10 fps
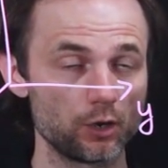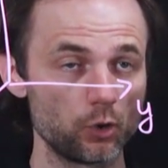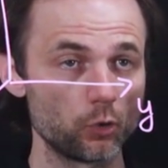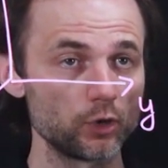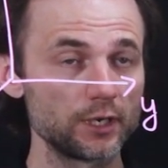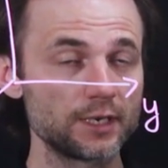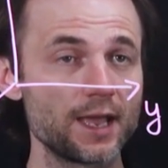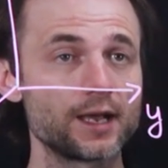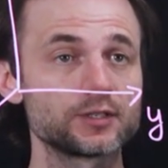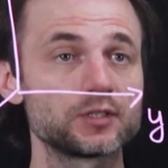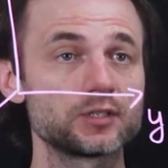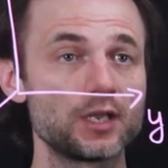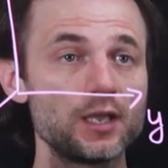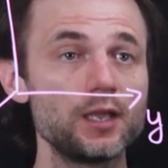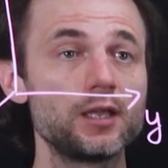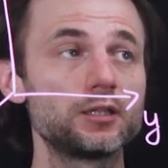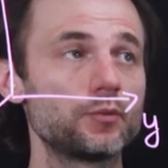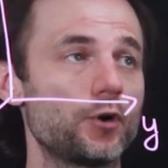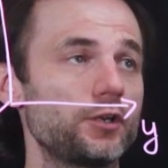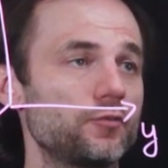coordinate axis in the
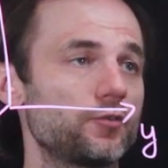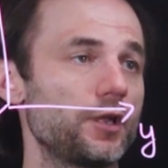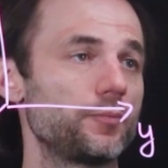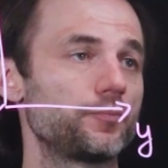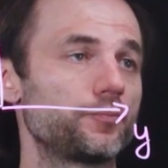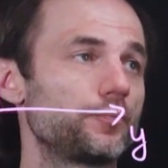body frame.